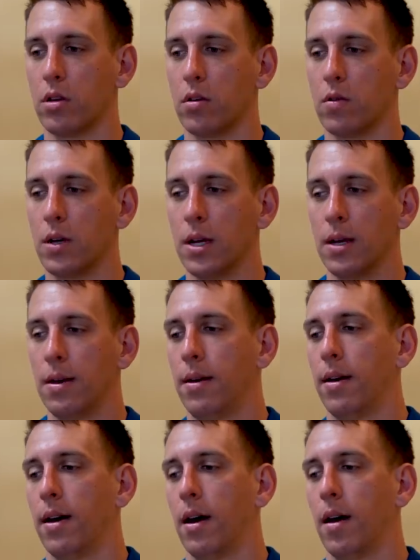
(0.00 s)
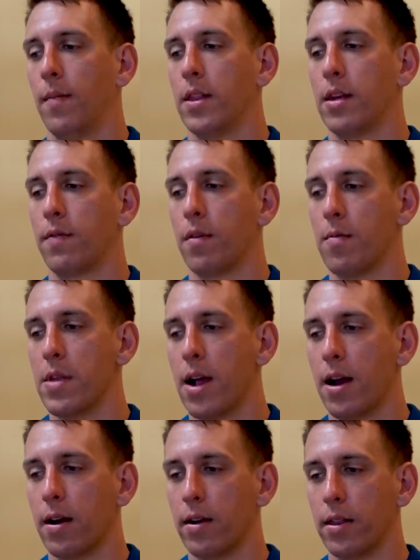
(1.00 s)
you. And then from
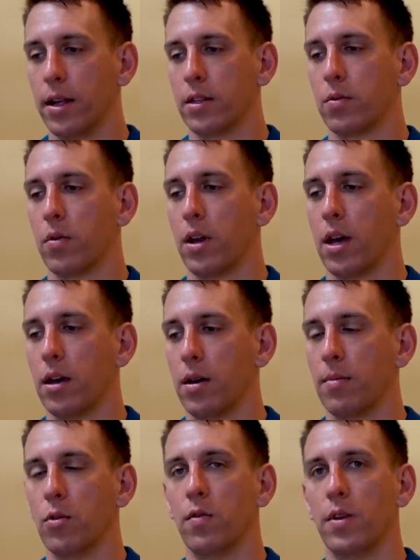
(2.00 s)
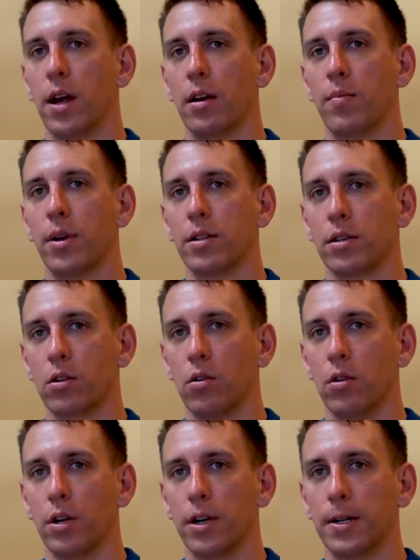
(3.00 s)
there, that's when I moved down to
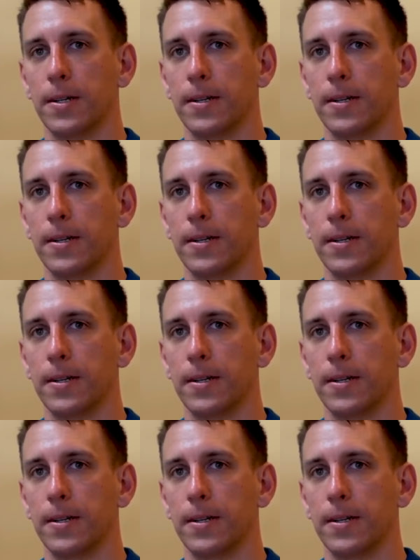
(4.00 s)
Pensacola.